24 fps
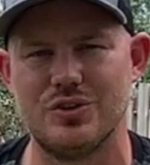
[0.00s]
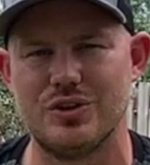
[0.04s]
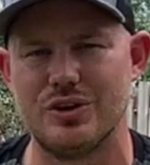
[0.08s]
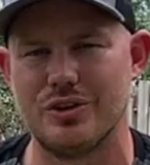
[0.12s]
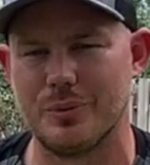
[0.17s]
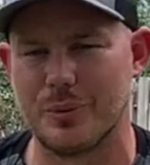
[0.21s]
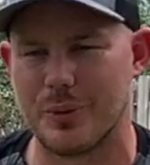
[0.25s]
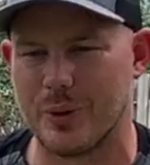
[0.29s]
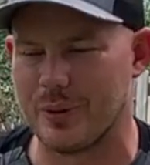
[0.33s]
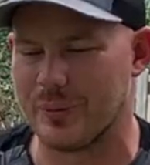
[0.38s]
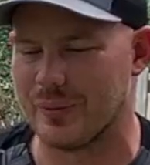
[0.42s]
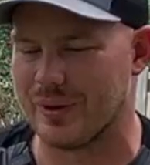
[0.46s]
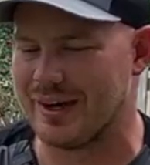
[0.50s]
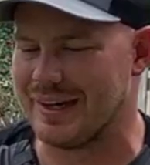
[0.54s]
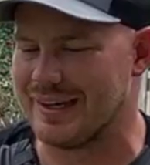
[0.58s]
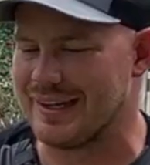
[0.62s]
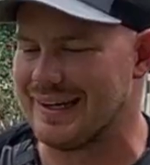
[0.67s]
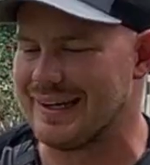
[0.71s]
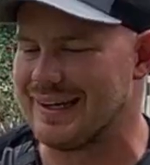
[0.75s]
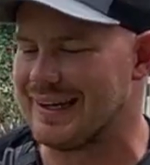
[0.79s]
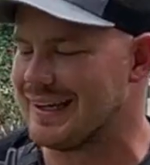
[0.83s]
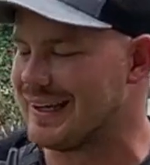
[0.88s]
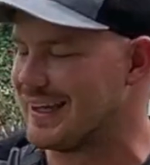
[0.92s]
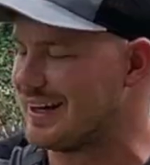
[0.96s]
to the point where I
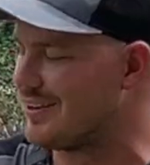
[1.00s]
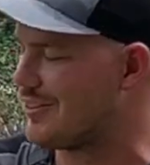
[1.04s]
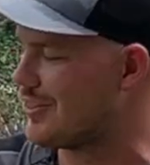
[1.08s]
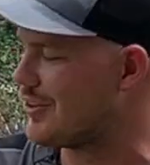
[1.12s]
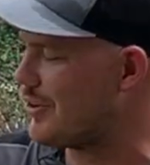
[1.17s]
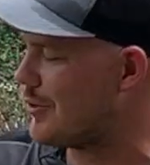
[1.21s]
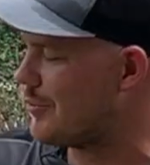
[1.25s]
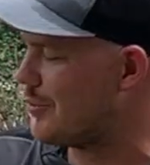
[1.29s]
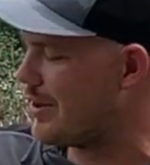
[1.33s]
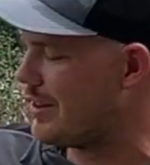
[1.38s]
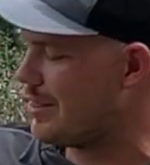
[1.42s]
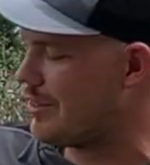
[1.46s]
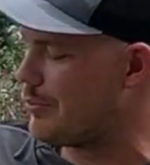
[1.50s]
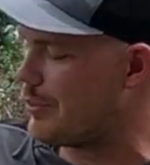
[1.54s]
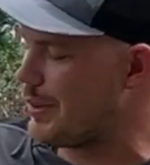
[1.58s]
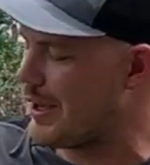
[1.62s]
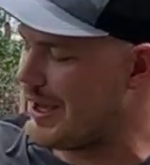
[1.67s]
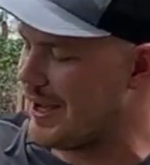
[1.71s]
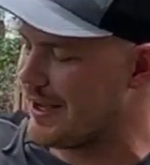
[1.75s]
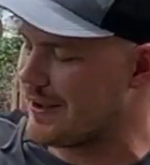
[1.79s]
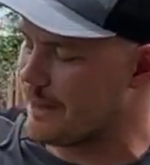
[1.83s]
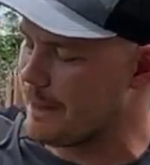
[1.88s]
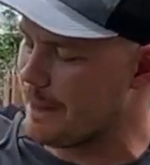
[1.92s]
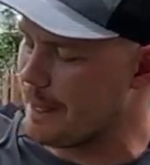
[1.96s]
needed to get a third one in the
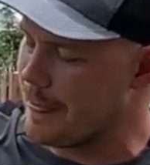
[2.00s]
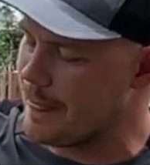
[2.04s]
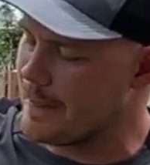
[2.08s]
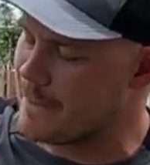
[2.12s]
bag.